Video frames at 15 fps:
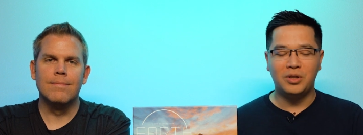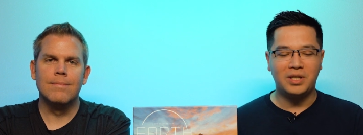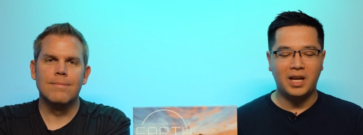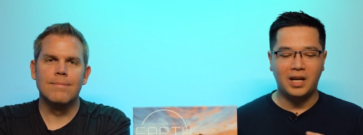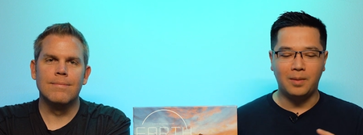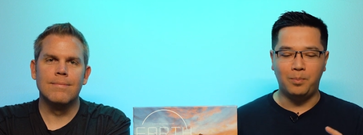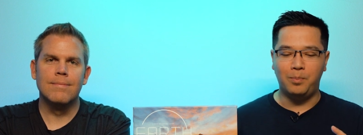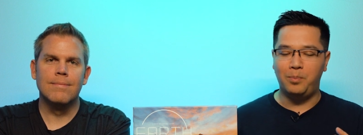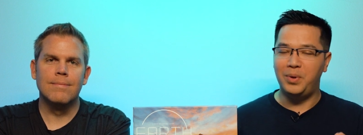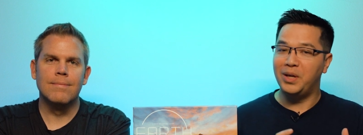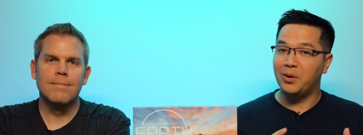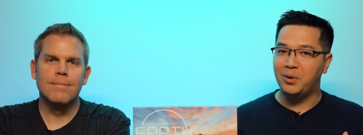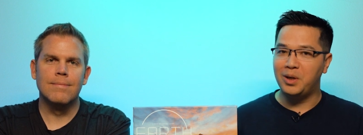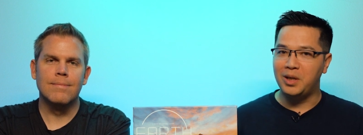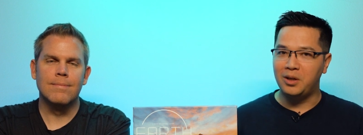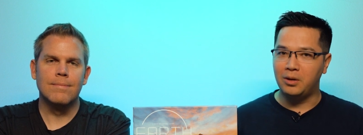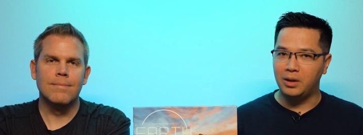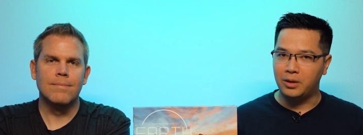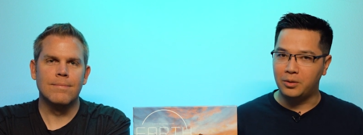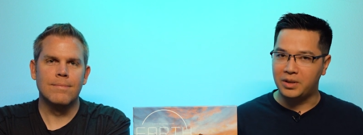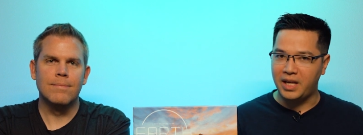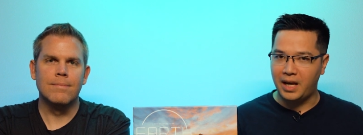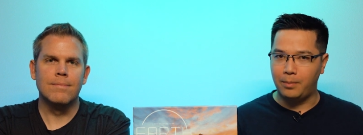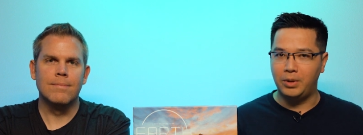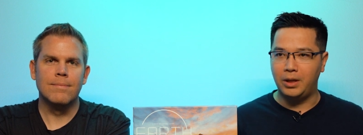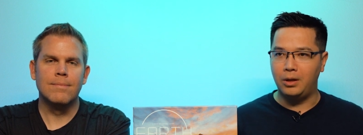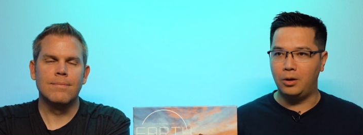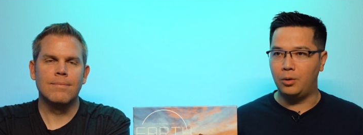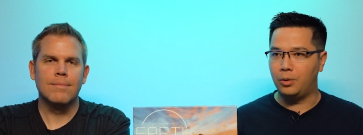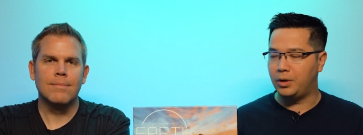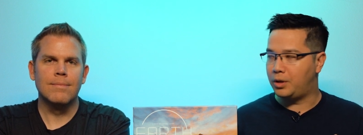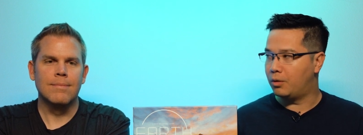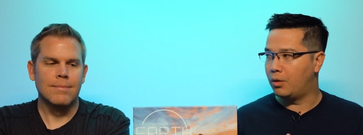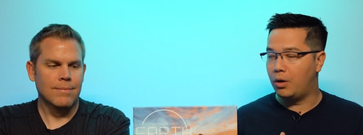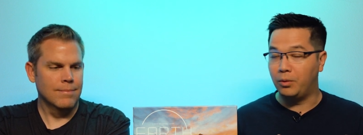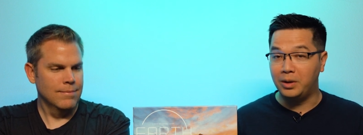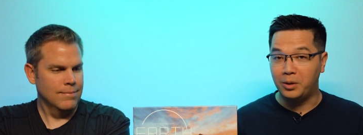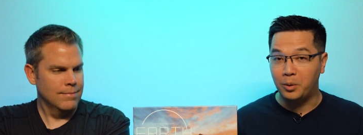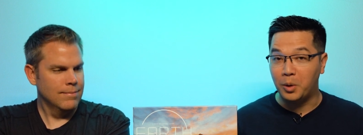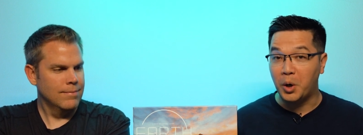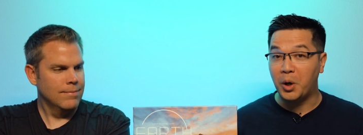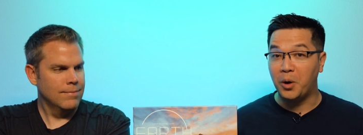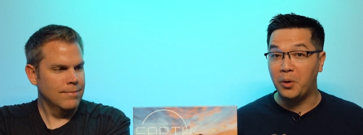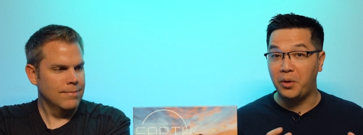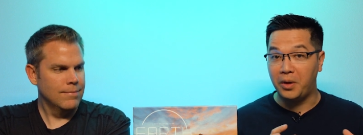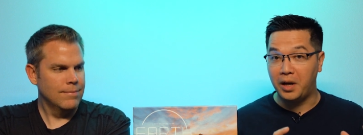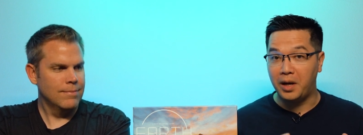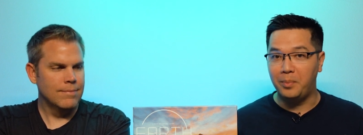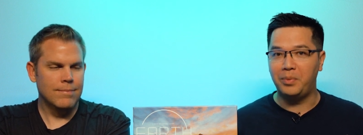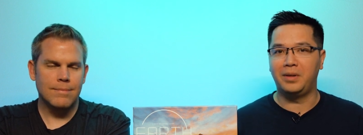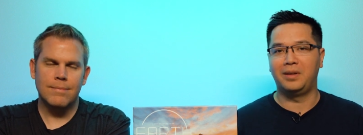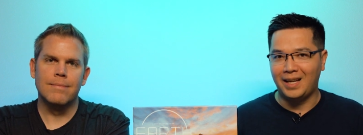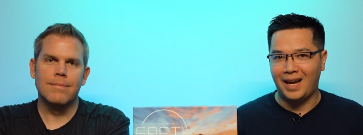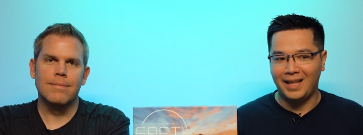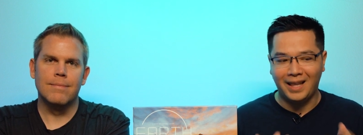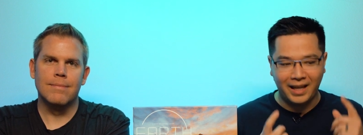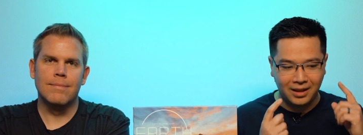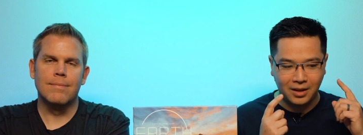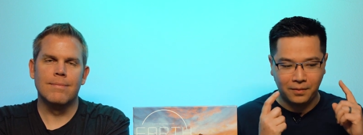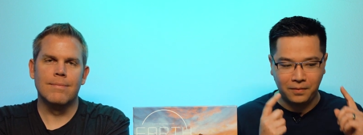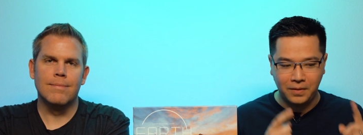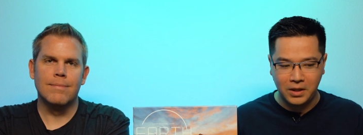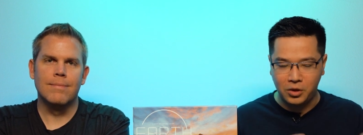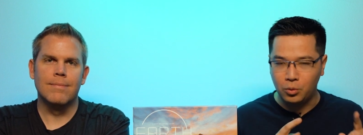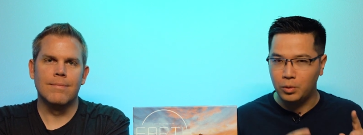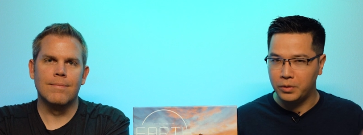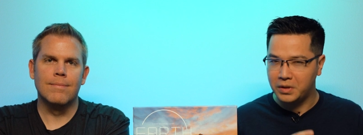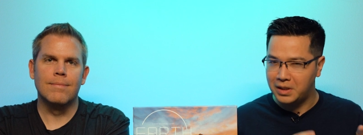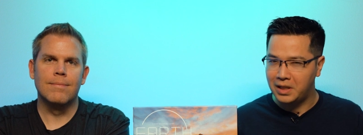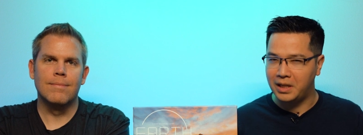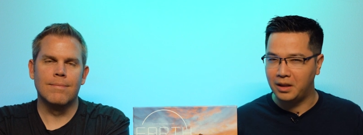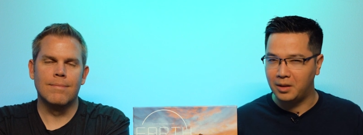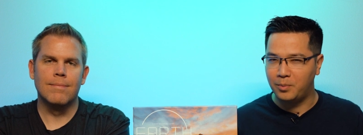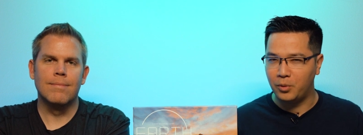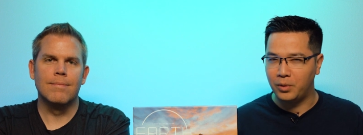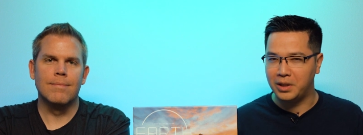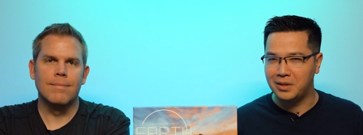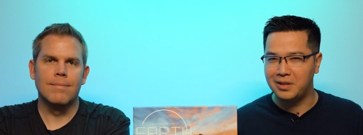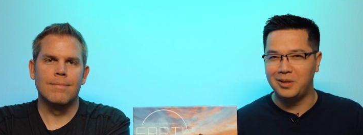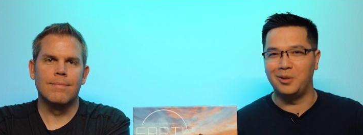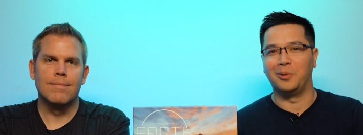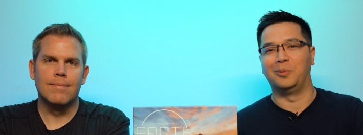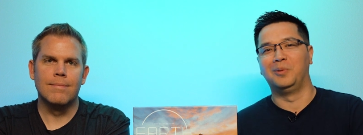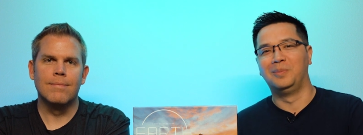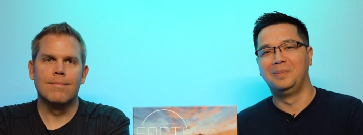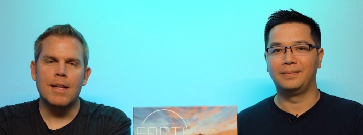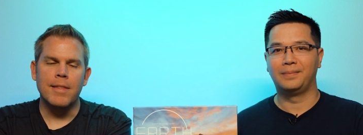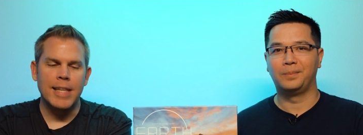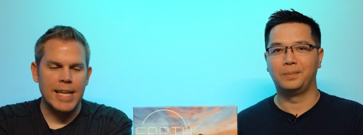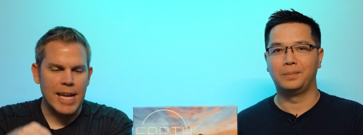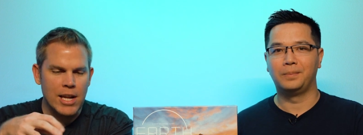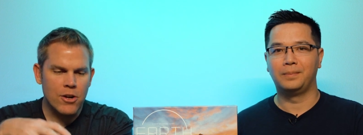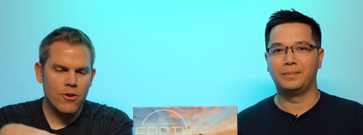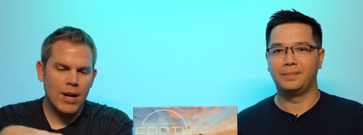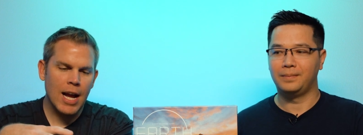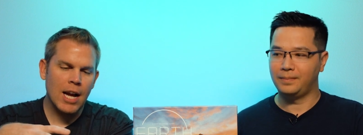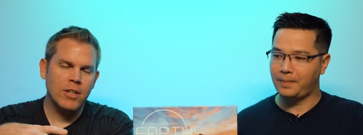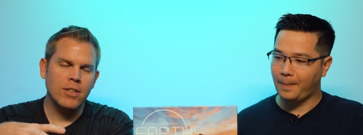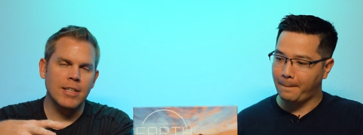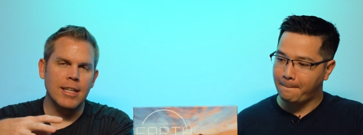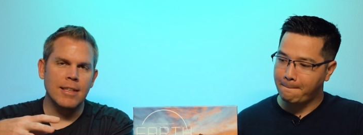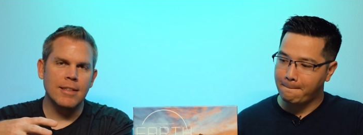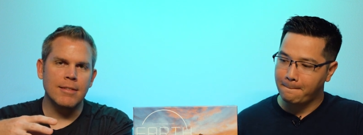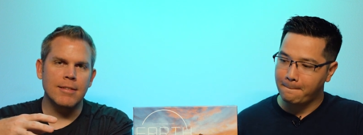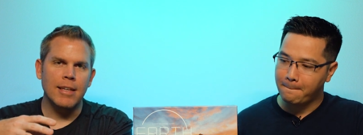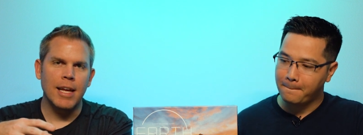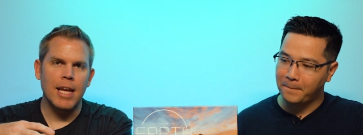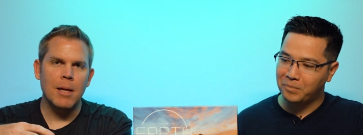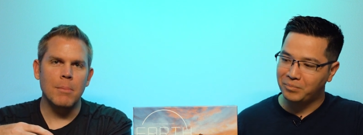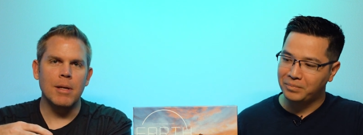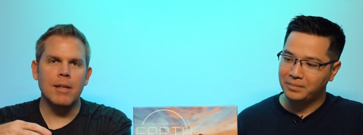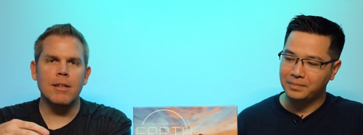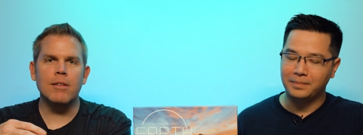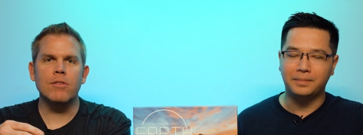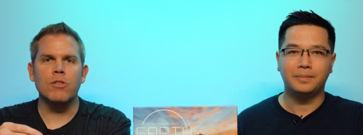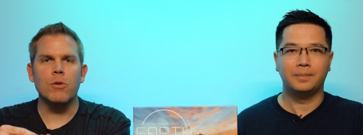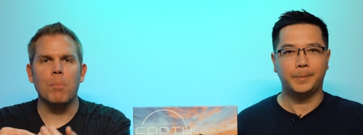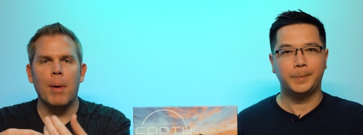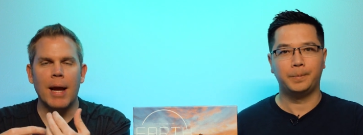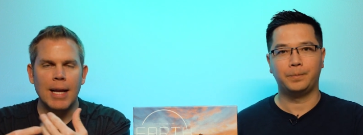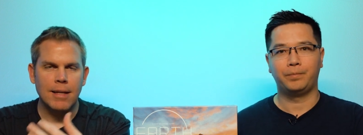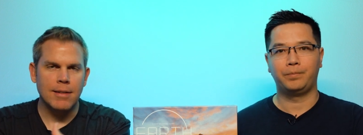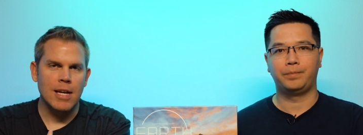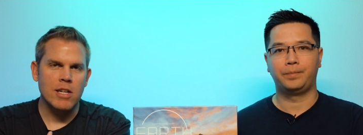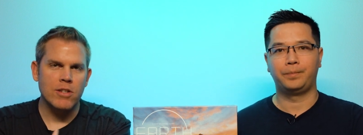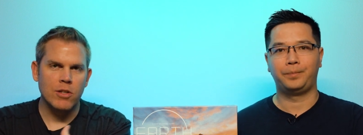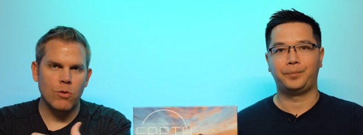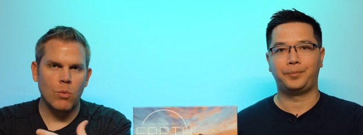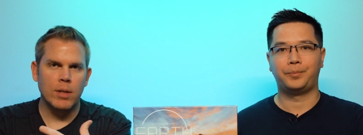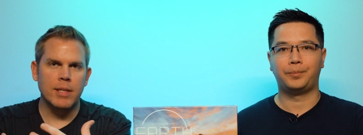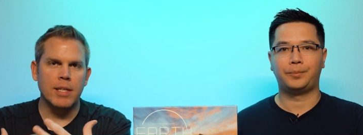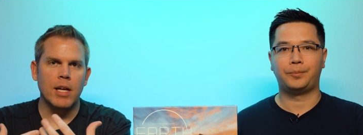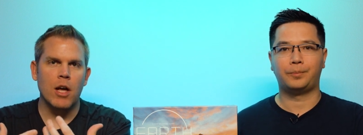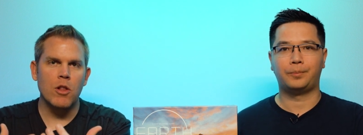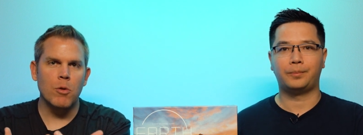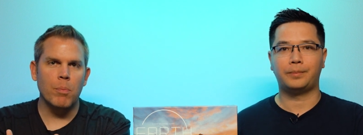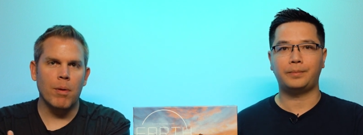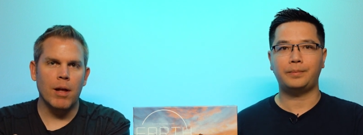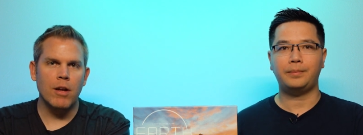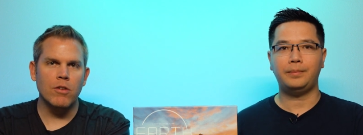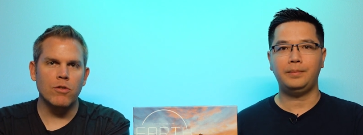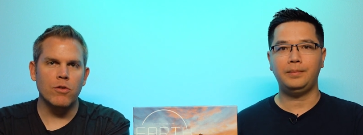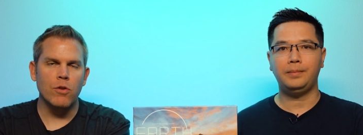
Speaker 1: just kind of building your little tableau or your own little earth up. I like the visual seeing the points too.
Speaker 2: The interaction in this game is you're paying attention to what the other players